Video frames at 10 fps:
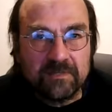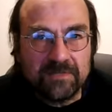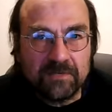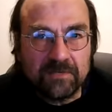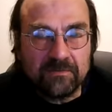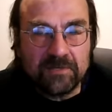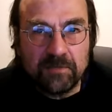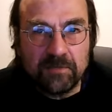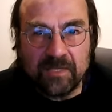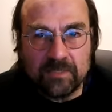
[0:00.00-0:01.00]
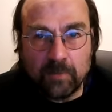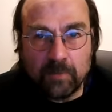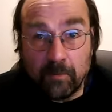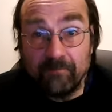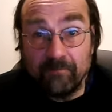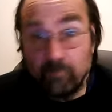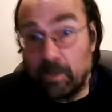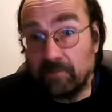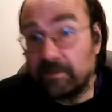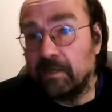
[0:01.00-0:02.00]
So there were certain things we might
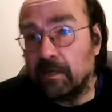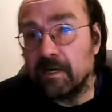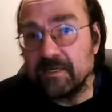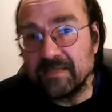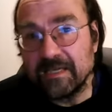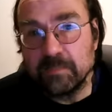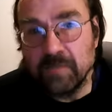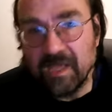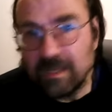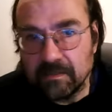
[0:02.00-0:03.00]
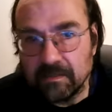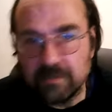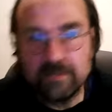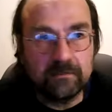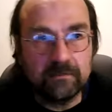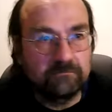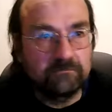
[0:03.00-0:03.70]
well recognize as being uncertain.